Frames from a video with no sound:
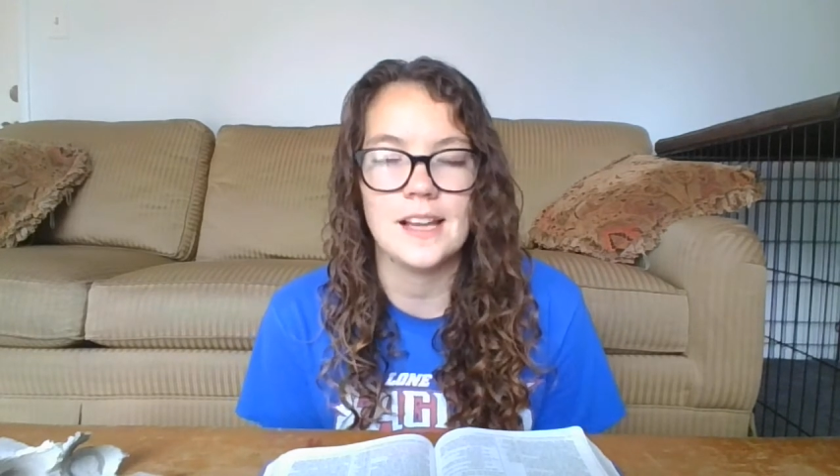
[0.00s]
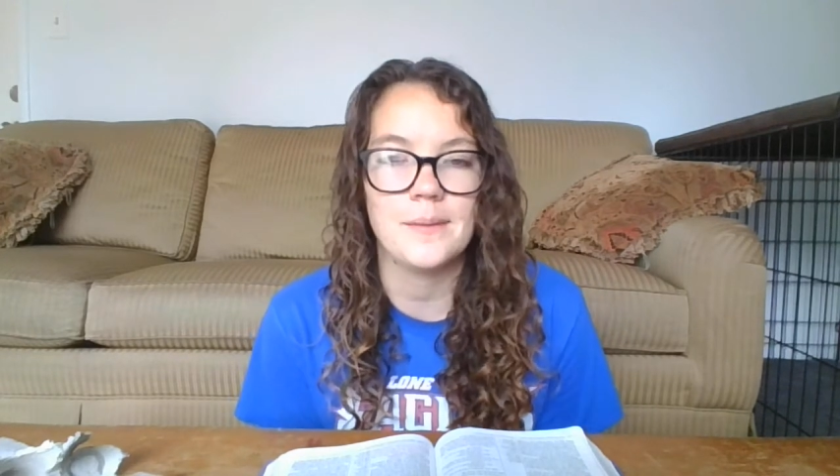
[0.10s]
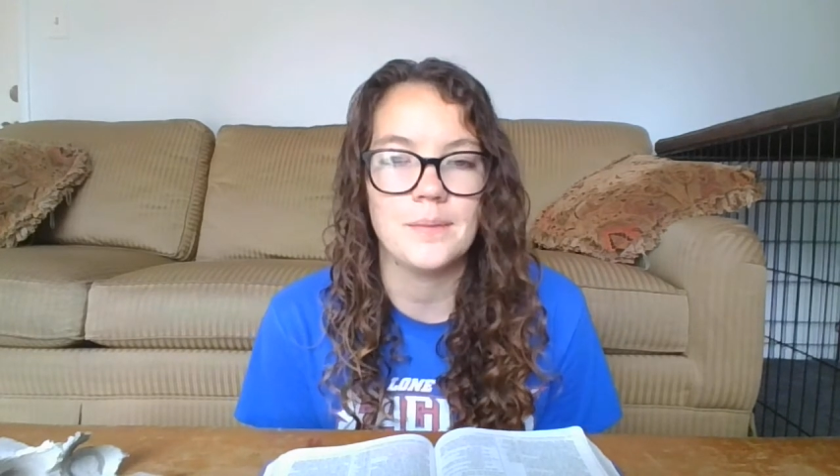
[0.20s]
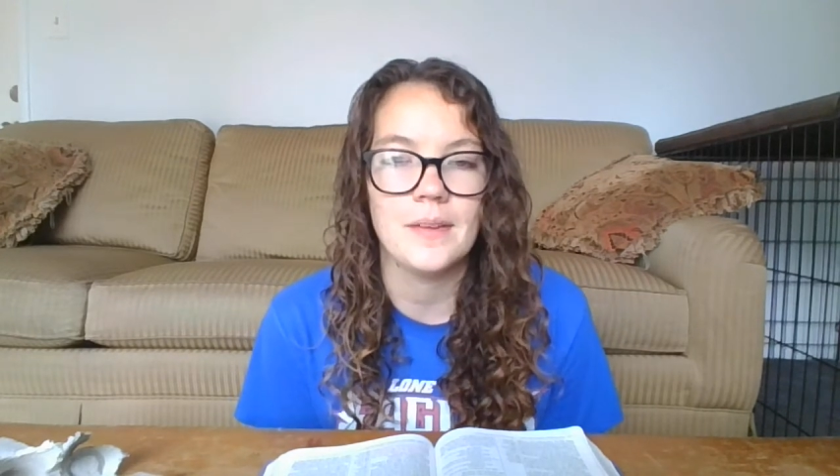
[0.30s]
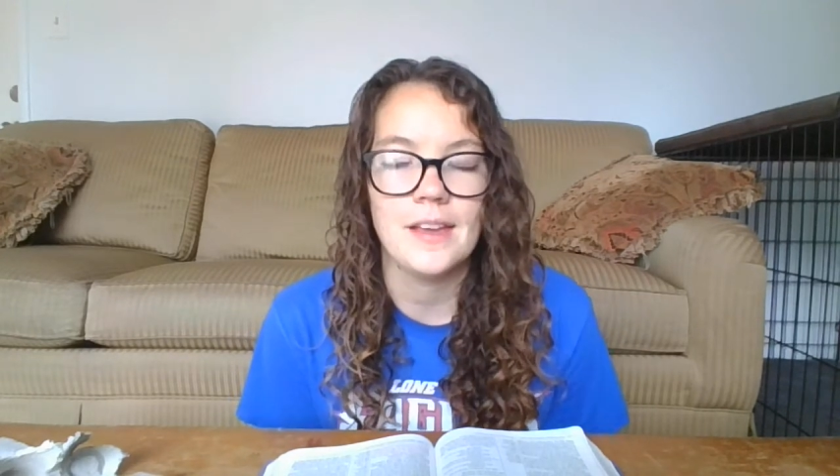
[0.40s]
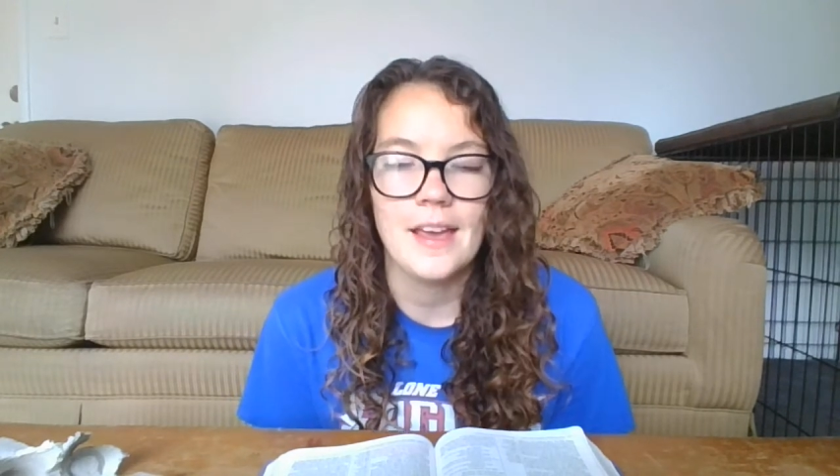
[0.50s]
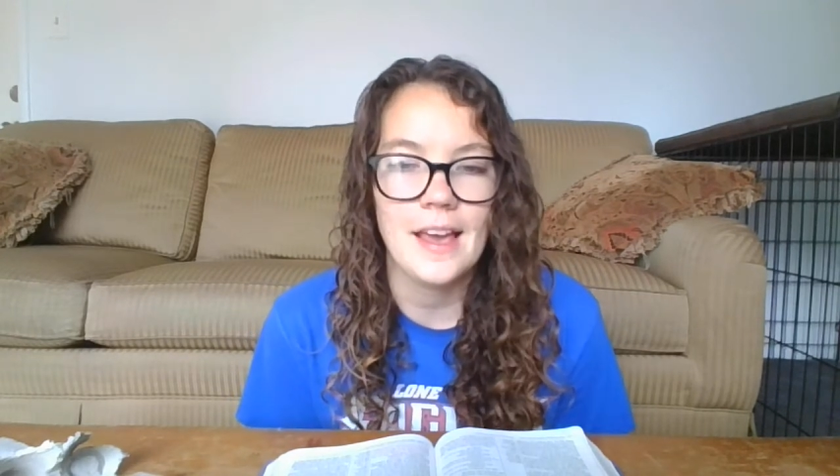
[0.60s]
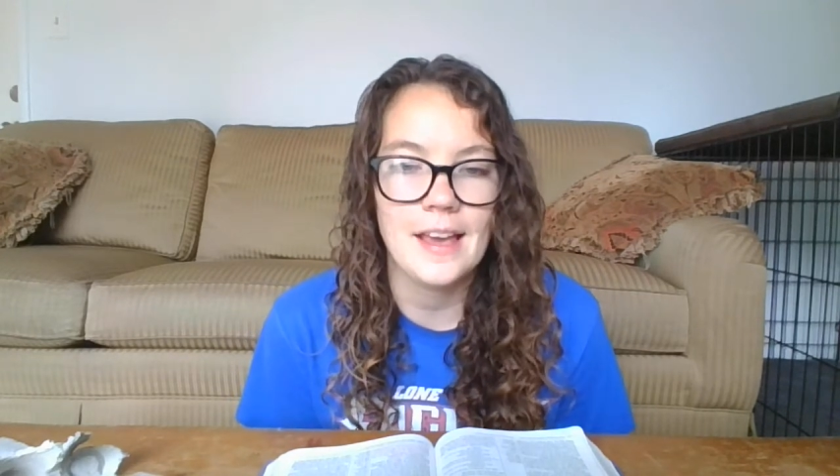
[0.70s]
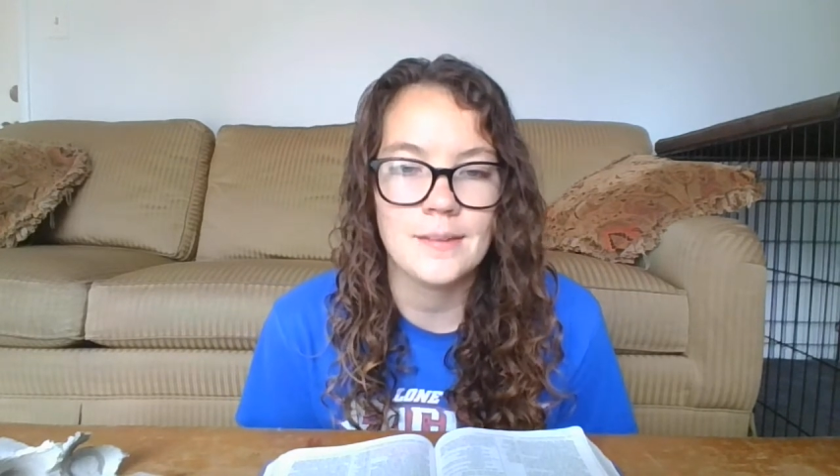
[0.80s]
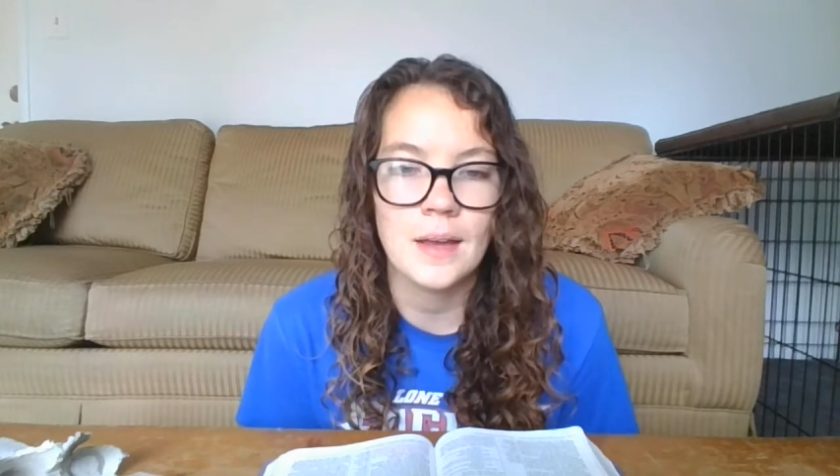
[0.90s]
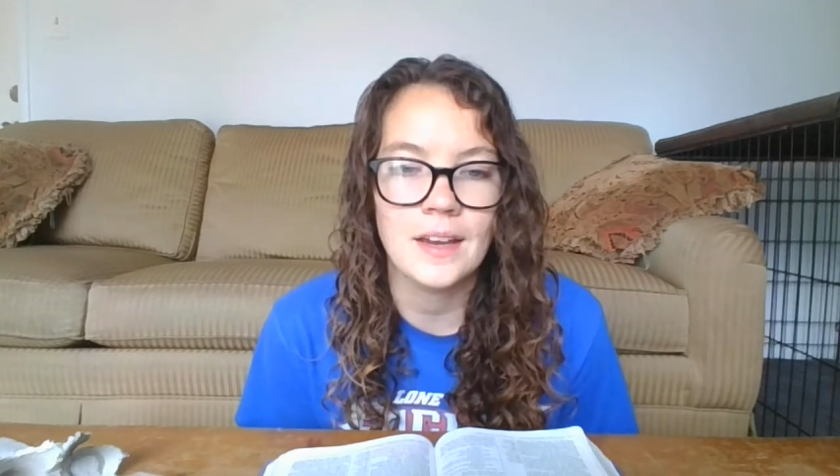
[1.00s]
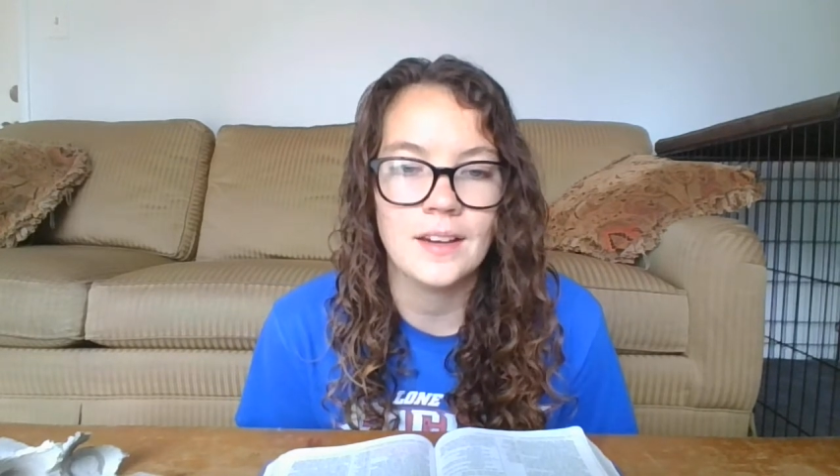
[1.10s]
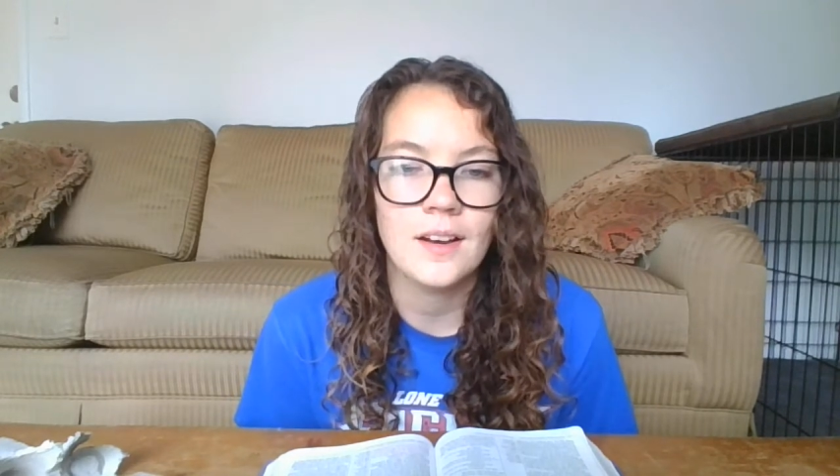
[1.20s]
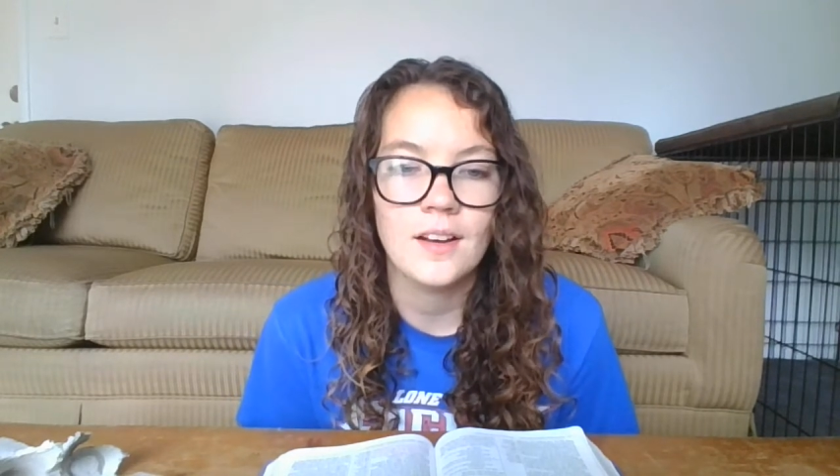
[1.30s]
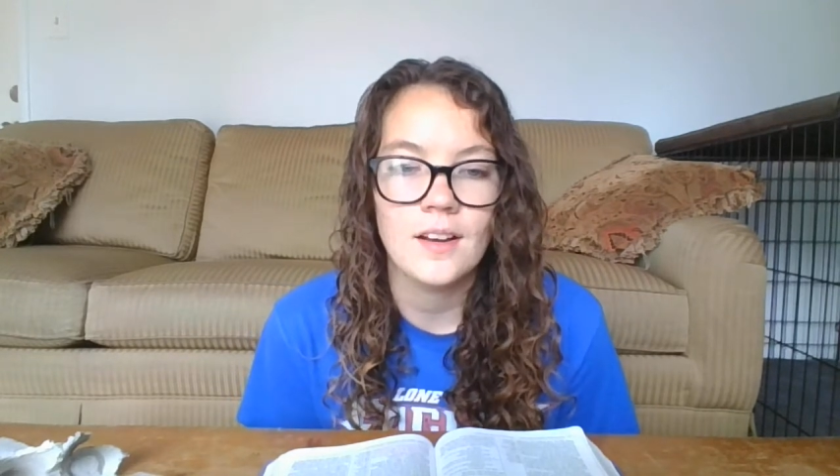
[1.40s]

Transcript: name. Amen.